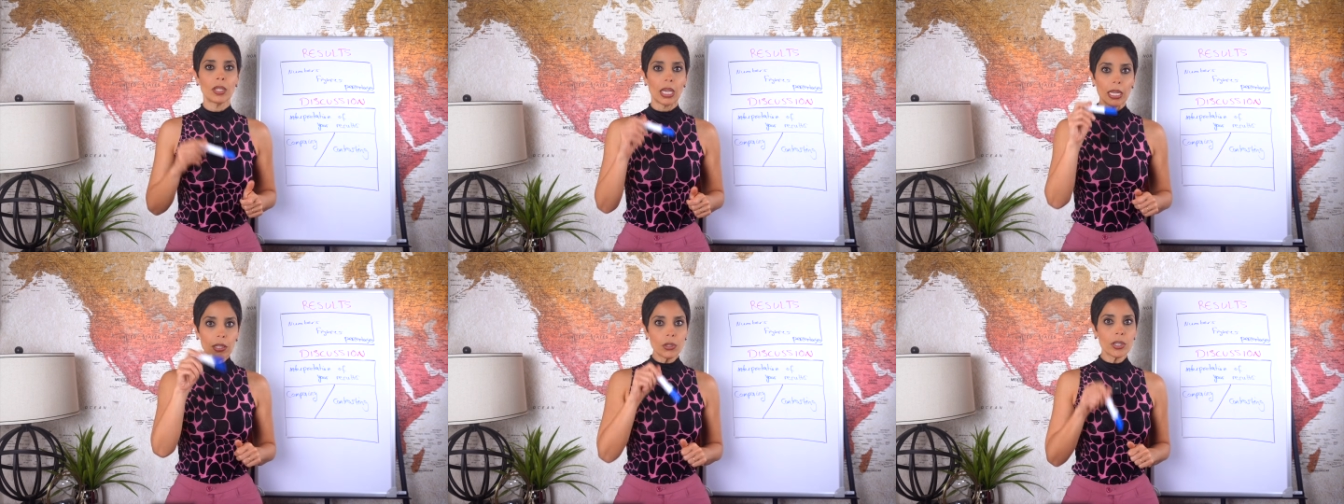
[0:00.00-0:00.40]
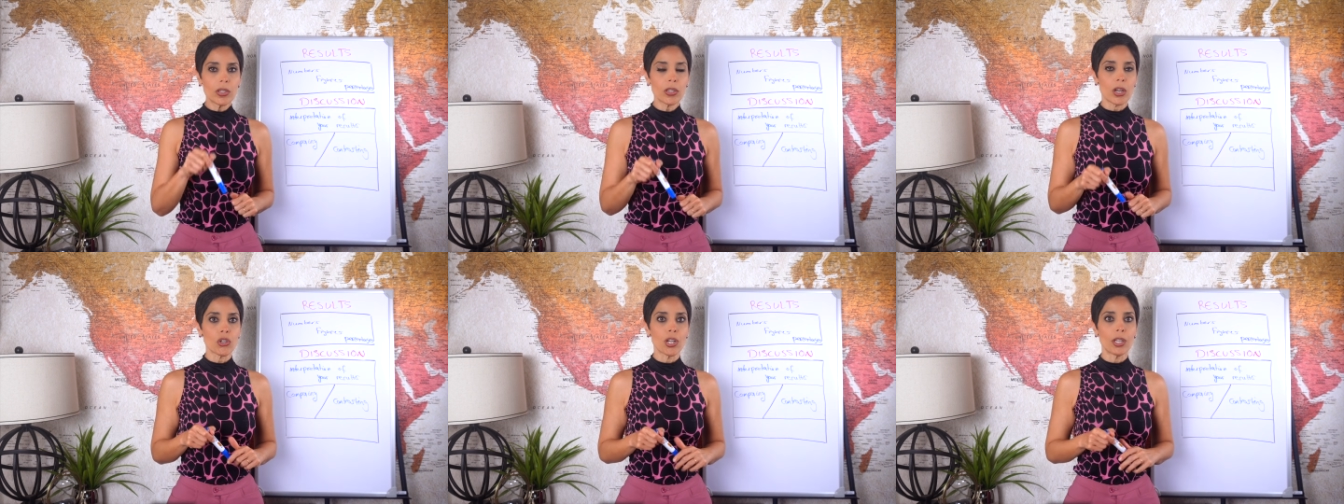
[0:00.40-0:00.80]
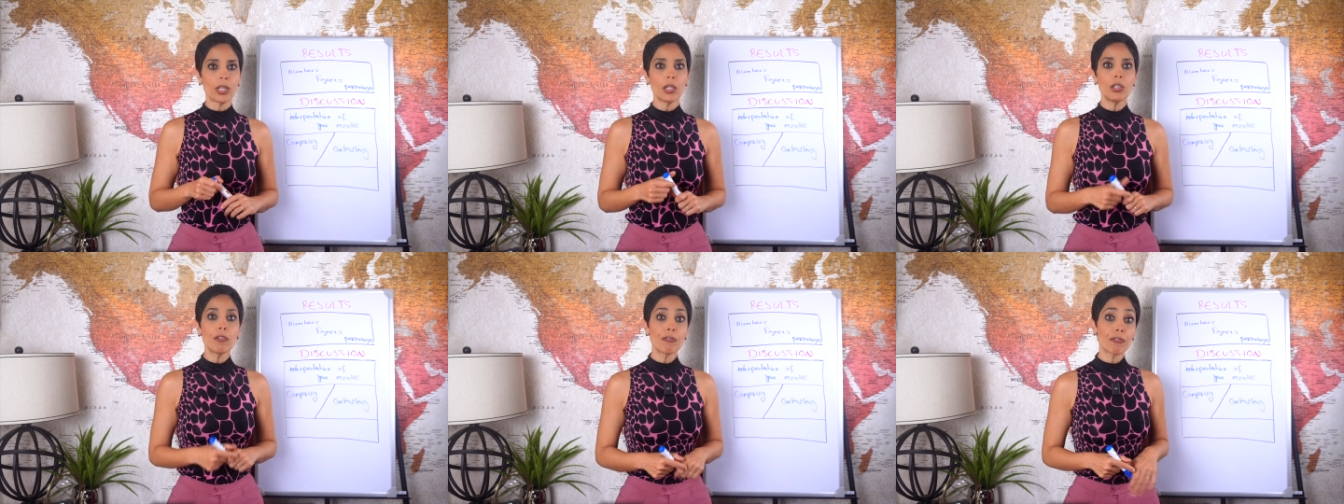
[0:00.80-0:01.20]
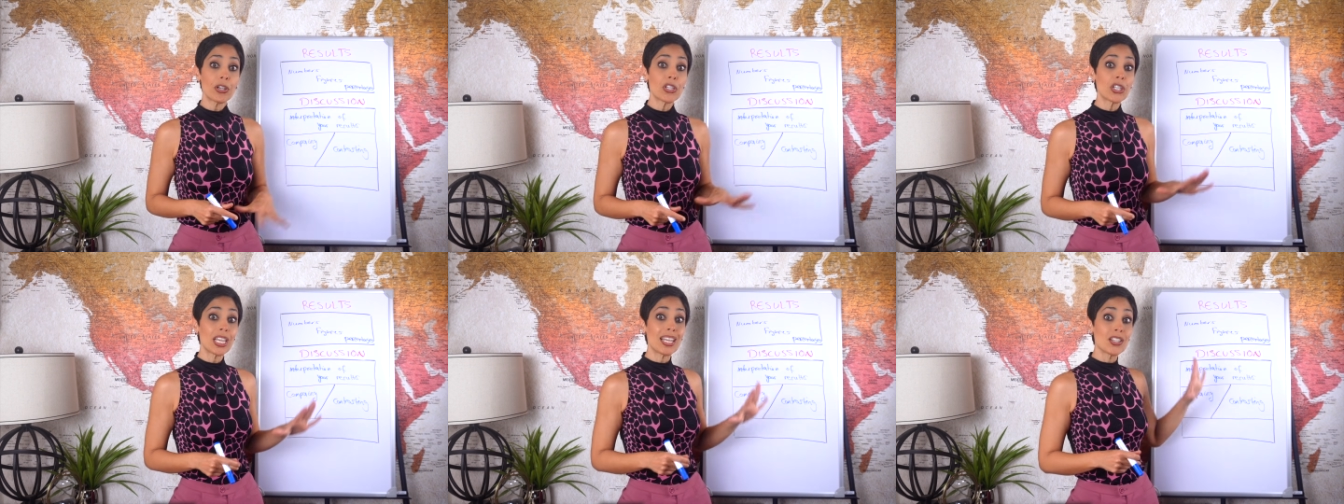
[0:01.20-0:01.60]
In your discussion, you
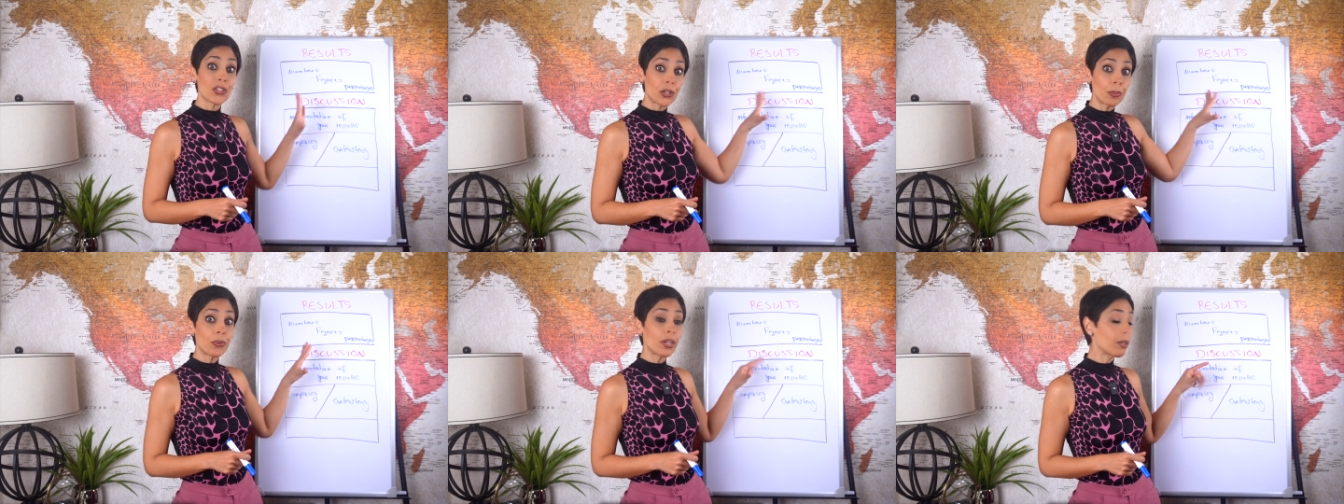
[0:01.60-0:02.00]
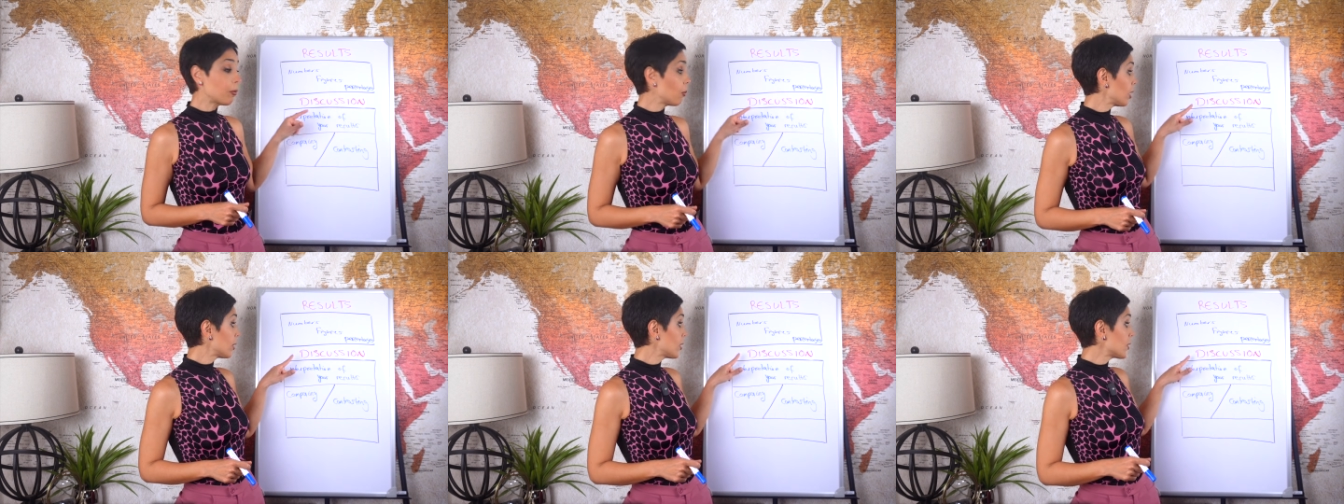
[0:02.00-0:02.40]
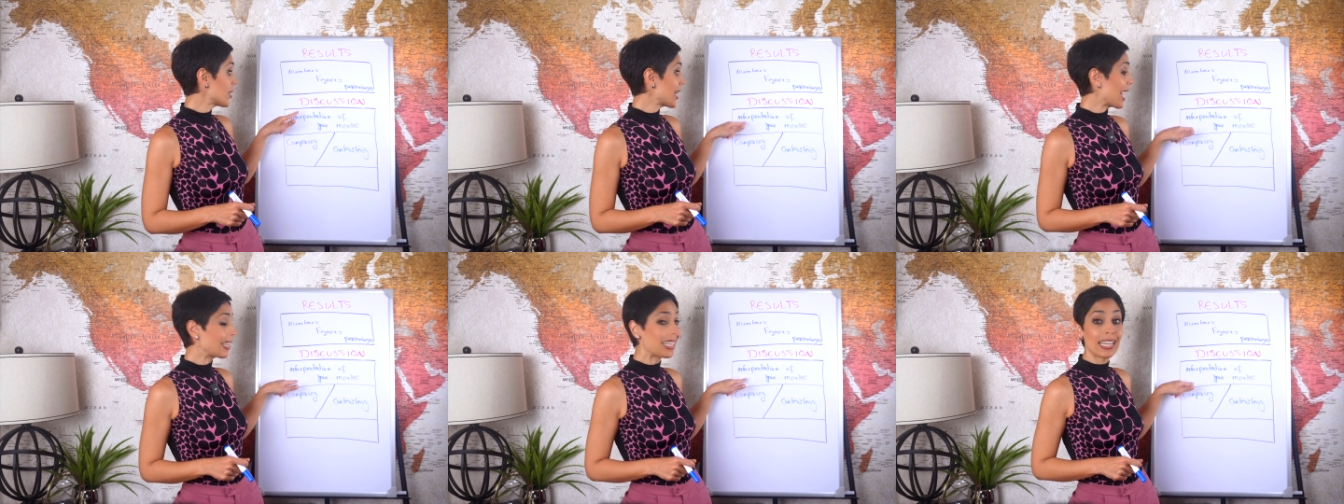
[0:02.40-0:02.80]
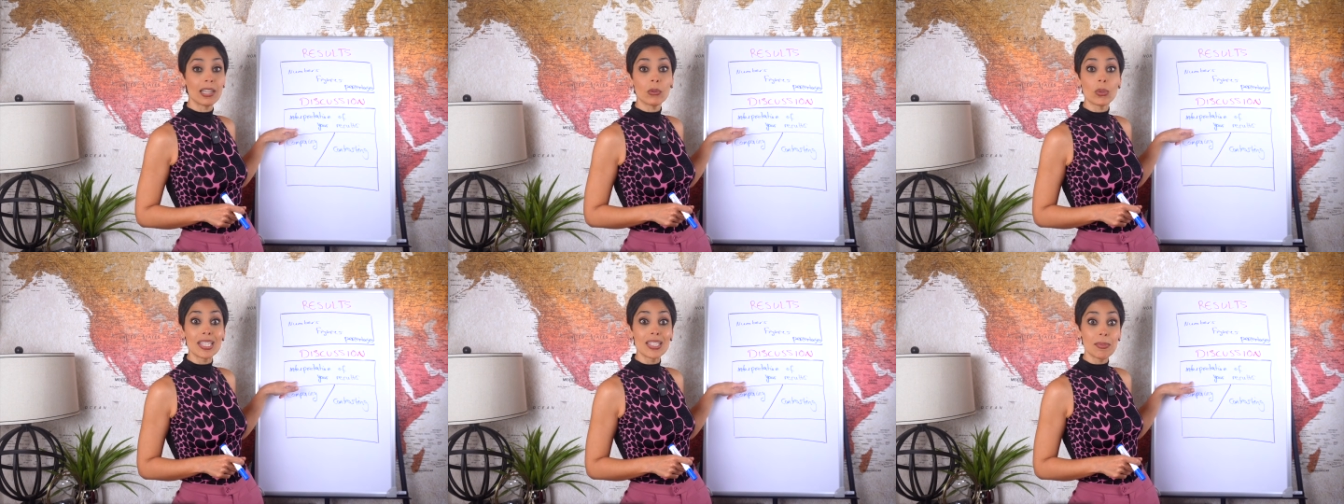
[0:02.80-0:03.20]
first interpret what does that
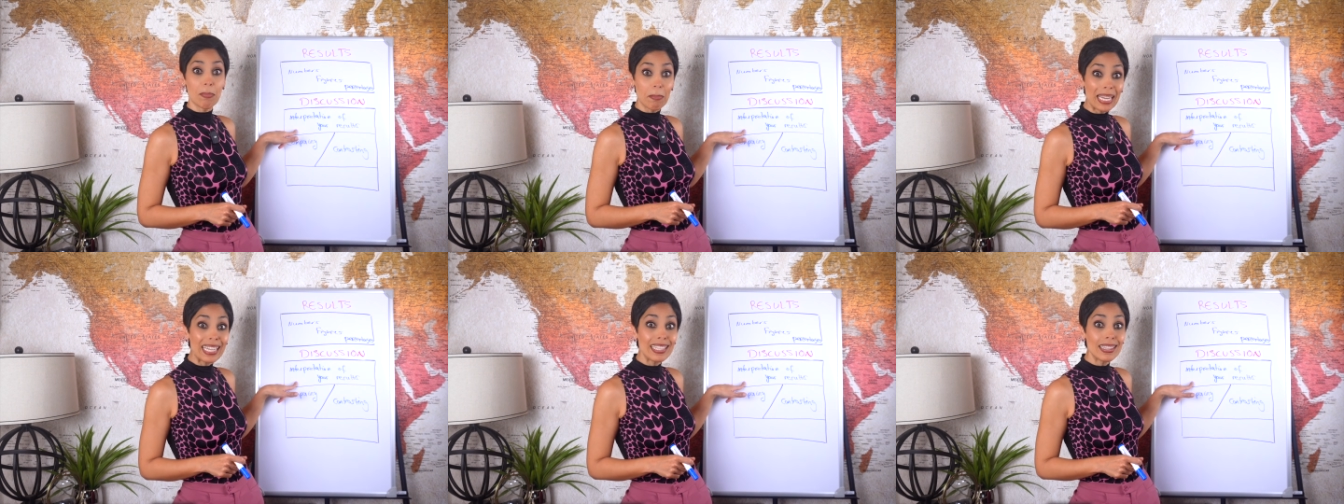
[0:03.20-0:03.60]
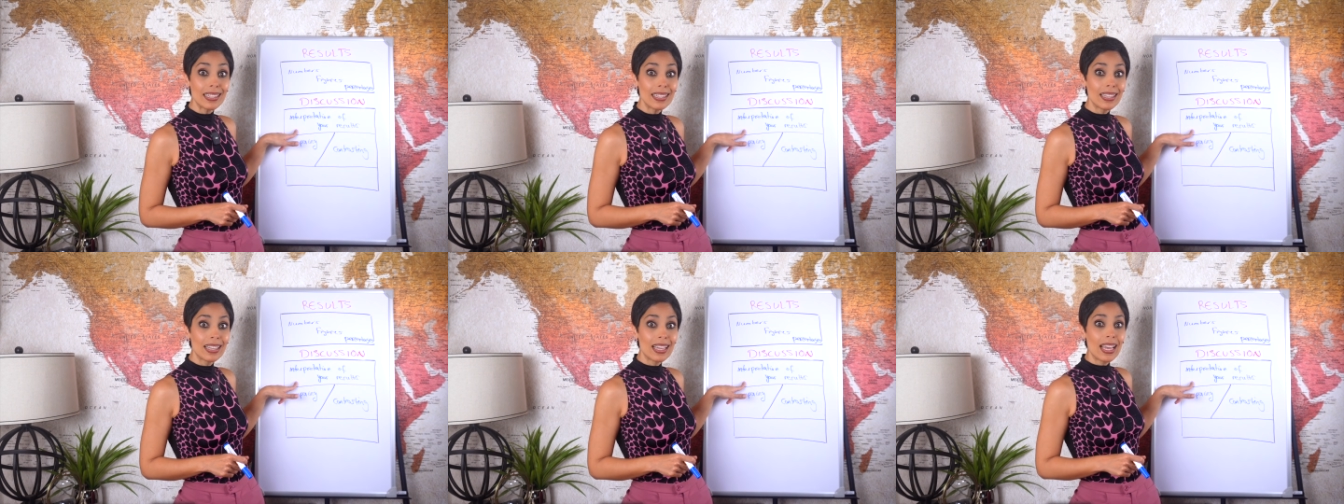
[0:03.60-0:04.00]
increase mean.